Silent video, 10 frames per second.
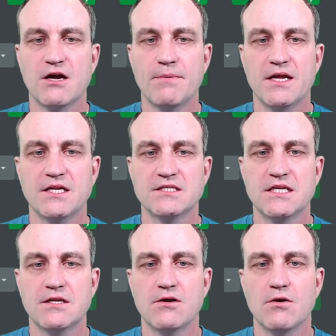up an
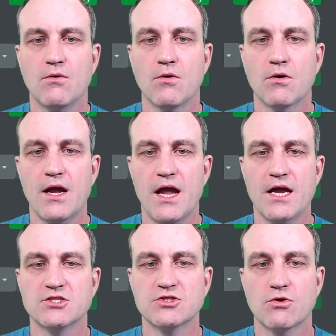instant or
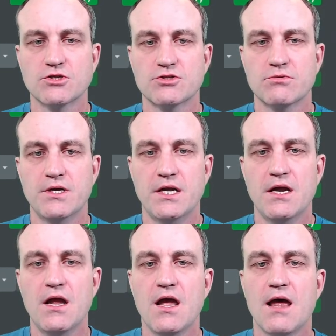a
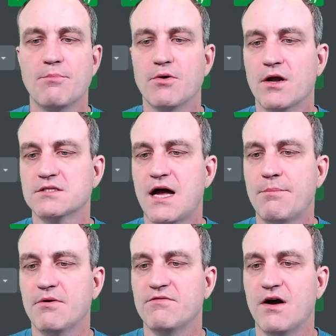sorcery and put on
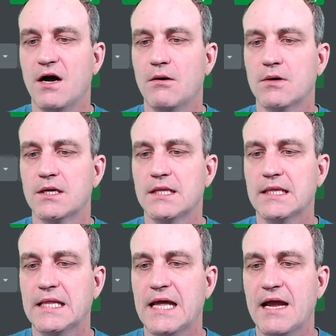top of our
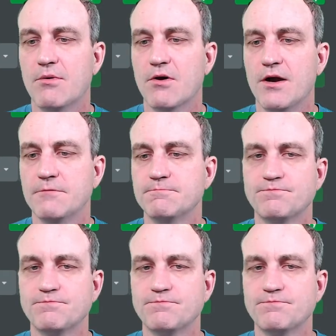library.